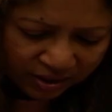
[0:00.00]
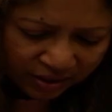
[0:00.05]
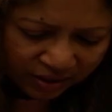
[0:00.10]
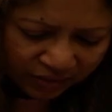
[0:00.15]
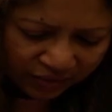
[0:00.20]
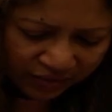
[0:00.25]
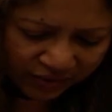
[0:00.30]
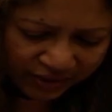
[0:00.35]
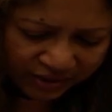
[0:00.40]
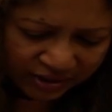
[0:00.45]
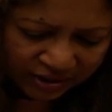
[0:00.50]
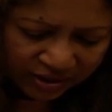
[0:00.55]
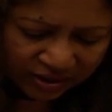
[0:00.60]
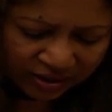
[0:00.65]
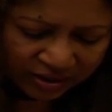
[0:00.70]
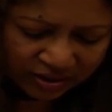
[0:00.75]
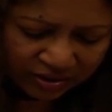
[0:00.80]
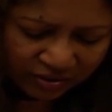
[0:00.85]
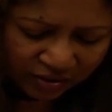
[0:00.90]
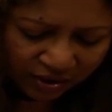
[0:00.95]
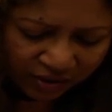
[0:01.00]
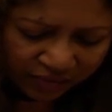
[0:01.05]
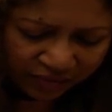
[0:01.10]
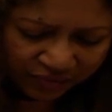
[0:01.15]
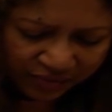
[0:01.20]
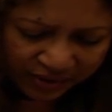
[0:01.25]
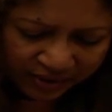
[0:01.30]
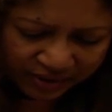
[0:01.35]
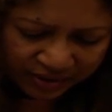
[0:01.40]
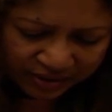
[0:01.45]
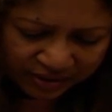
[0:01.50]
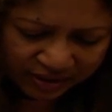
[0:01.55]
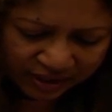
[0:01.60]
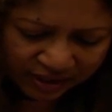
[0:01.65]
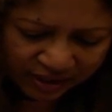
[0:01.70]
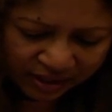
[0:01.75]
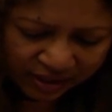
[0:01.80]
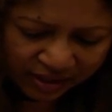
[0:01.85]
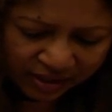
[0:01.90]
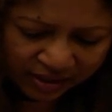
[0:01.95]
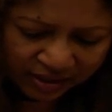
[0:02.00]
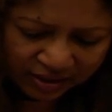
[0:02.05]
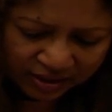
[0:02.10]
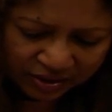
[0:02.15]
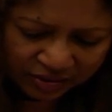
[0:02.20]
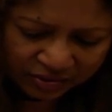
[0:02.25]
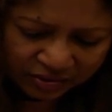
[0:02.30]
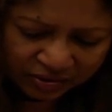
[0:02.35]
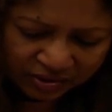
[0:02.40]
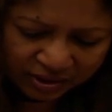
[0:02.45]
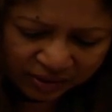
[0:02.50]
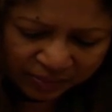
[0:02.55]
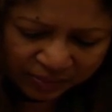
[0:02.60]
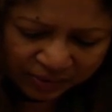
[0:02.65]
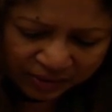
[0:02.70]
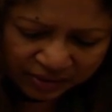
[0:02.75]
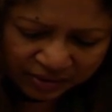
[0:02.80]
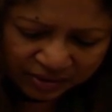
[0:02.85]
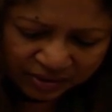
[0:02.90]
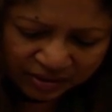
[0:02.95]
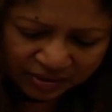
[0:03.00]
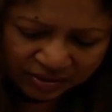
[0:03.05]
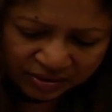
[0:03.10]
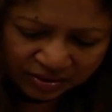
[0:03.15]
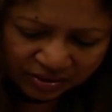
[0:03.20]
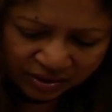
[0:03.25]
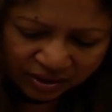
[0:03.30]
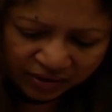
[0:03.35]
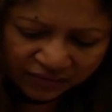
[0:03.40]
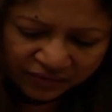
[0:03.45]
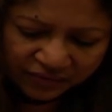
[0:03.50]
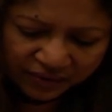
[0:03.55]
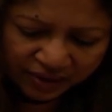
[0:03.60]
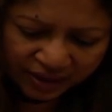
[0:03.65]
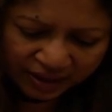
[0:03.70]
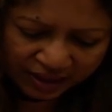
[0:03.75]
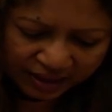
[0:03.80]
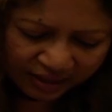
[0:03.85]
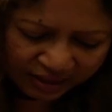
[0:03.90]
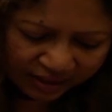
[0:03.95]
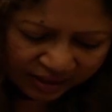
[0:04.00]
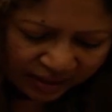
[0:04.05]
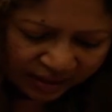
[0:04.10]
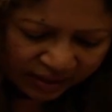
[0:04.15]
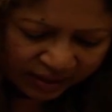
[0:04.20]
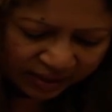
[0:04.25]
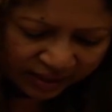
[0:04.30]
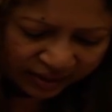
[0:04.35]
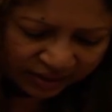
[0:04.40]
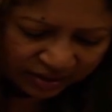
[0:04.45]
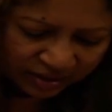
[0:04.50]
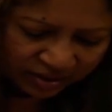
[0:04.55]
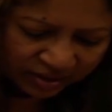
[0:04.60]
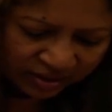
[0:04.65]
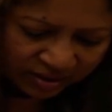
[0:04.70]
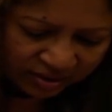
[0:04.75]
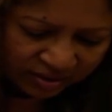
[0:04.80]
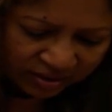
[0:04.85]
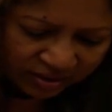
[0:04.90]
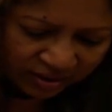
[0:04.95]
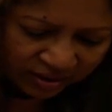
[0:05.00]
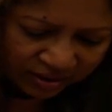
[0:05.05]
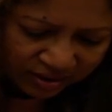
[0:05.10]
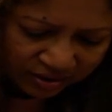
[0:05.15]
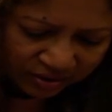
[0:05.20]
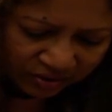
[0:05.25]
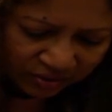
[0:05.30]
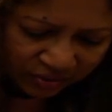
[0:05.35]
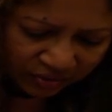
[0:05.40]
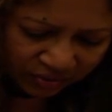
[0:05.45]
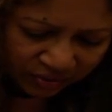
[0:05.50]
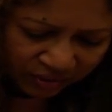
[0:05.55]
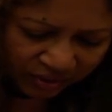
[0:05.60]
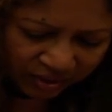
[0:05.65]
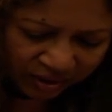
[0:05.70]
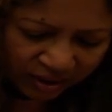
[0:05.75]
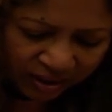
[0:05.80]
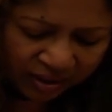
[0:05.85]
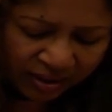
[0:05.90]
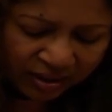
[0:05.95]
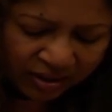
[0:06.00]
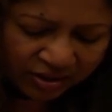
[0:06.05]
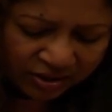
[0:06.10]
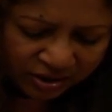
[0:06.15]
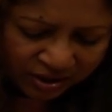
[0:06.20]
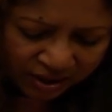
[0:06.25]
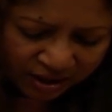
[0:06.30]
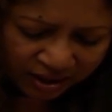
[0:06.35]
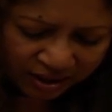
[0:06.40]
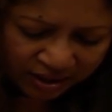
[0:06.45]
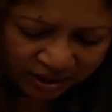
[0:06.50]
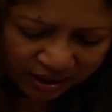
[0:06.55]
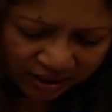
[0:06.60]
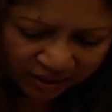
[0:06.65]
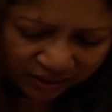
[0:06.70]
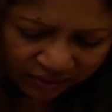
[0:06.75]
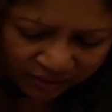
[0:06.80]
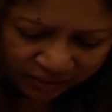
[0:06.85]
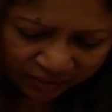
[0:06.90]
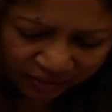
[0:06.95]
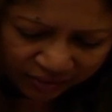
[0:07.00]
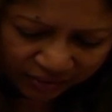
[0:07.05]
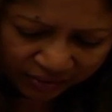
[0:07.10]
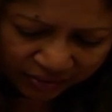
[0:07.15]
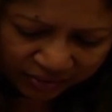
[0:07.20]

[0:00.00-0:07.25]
which is obviously due to the presence of inner electrons, is called shielding or